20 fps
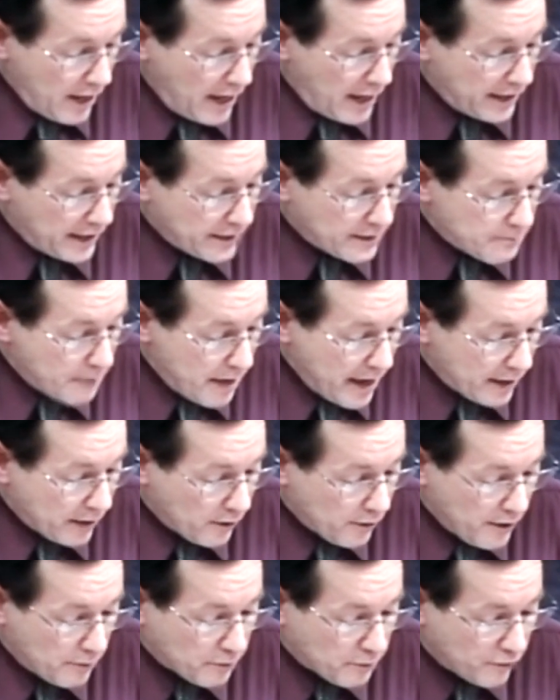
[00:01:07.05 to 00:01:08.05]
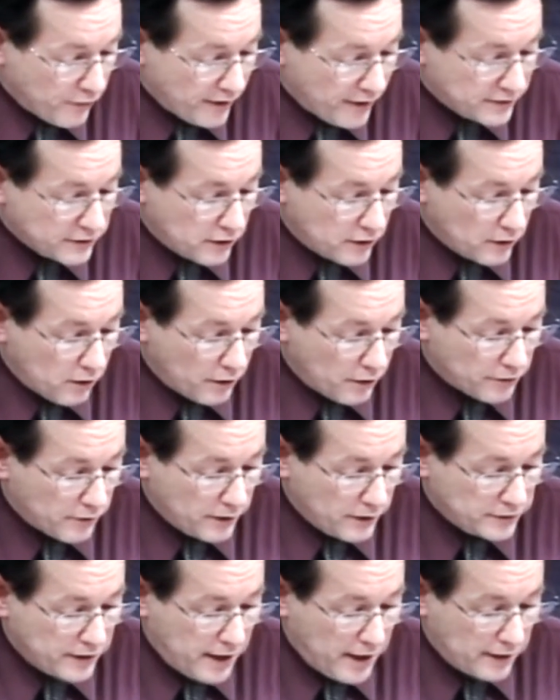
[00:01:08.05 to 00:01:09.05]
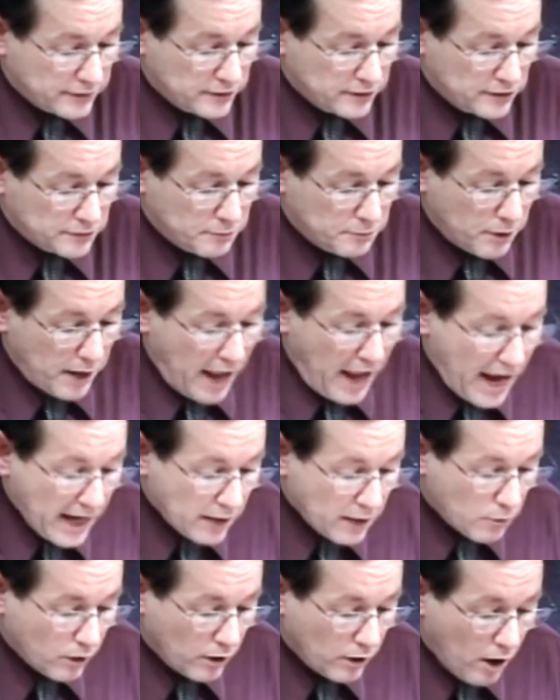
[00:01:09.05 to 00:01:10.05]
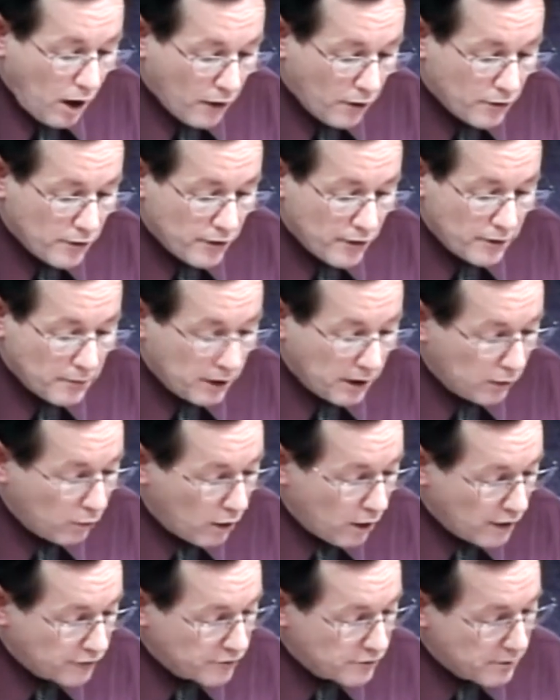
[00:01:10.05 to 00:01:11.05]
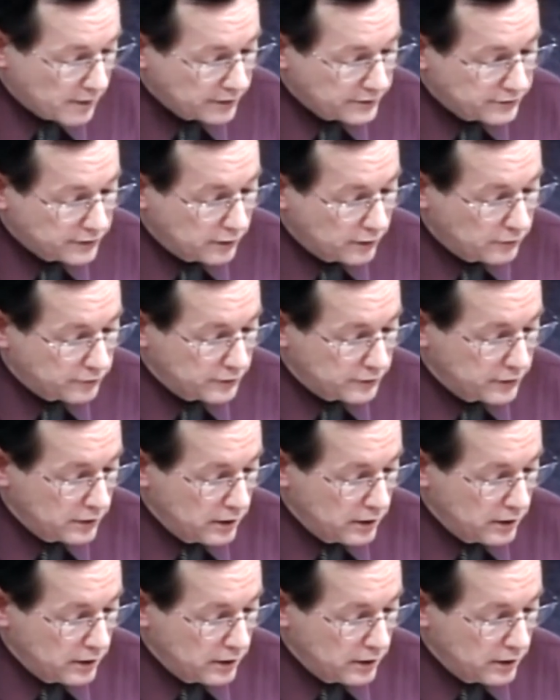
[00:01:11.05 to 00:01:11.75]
and in a manner that prevents unauthorized access by anyone other than my wife or myself.